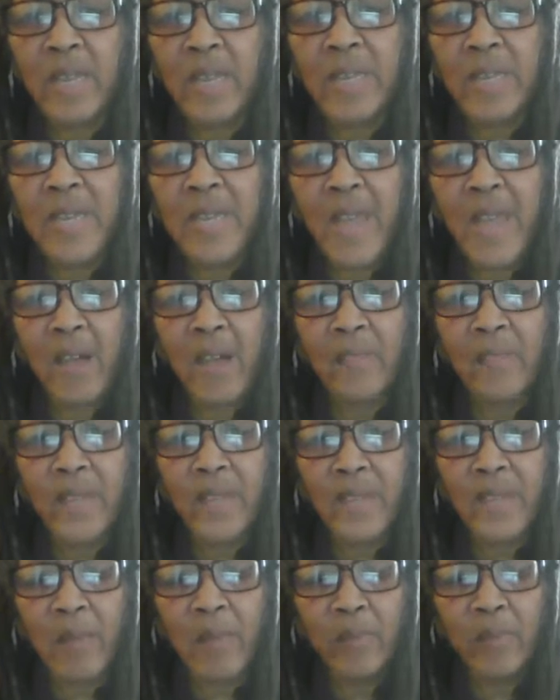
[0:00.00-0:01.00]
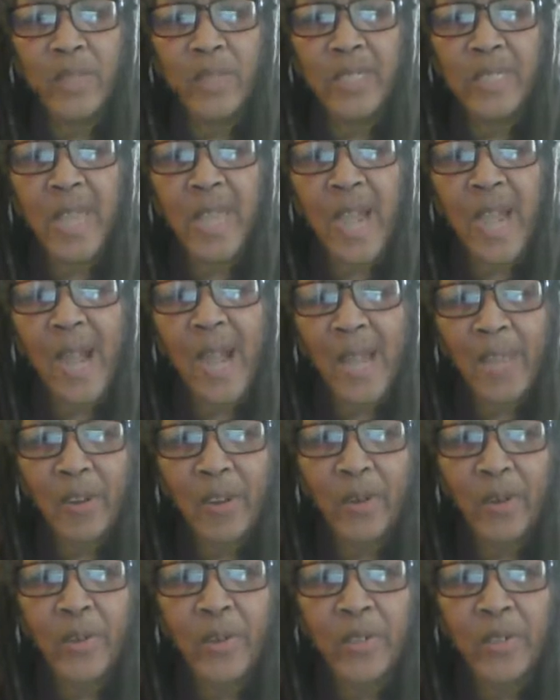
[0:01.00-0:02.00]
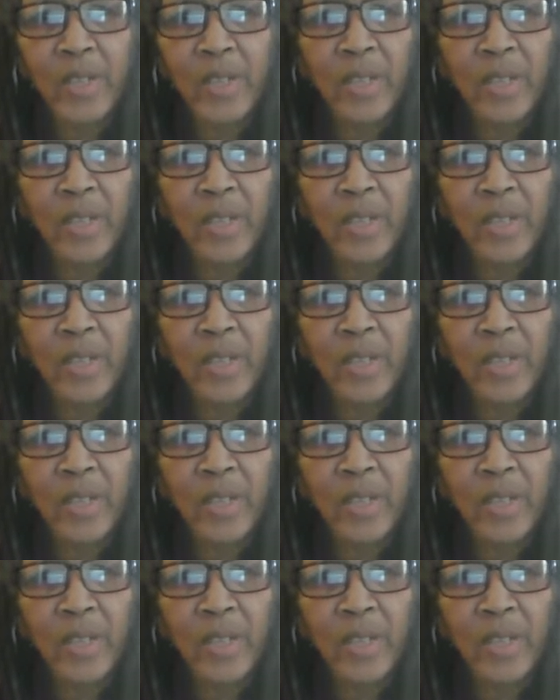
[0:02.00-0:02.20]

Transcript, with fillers: Now that I'm retired,